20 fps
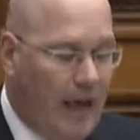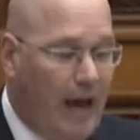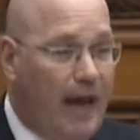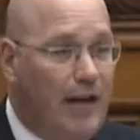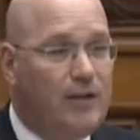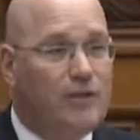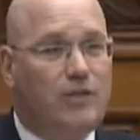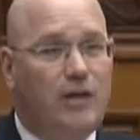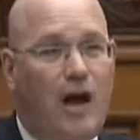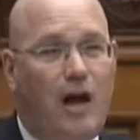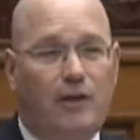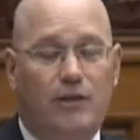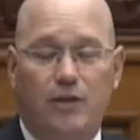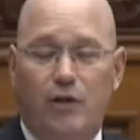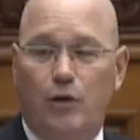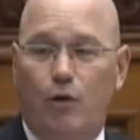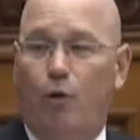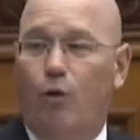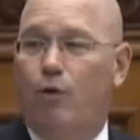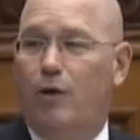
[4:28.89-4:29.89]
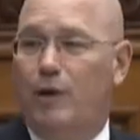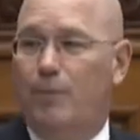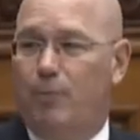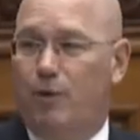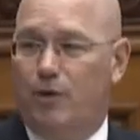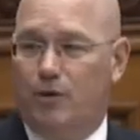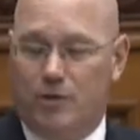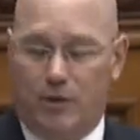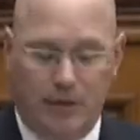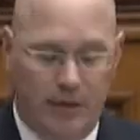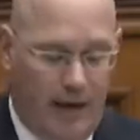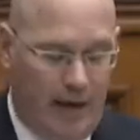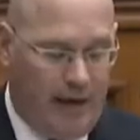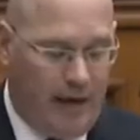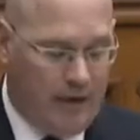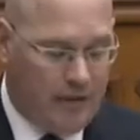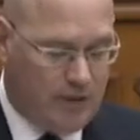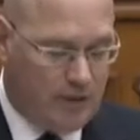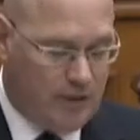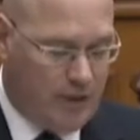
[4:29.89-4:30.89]
And it's not the only person that
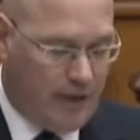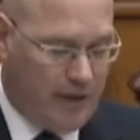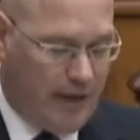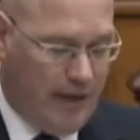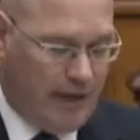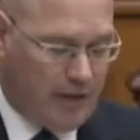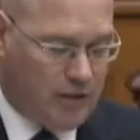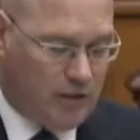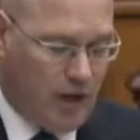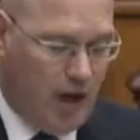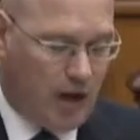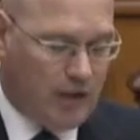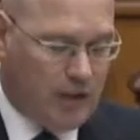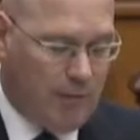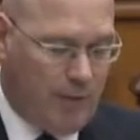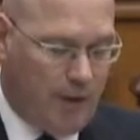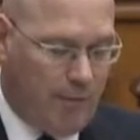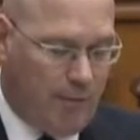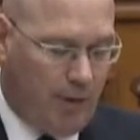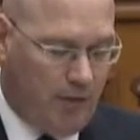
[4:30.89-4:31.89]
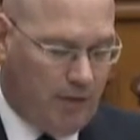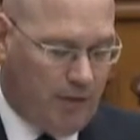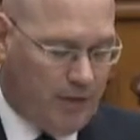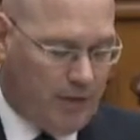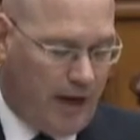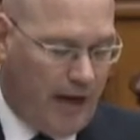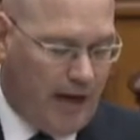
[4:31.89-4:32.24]
has talked to me about this.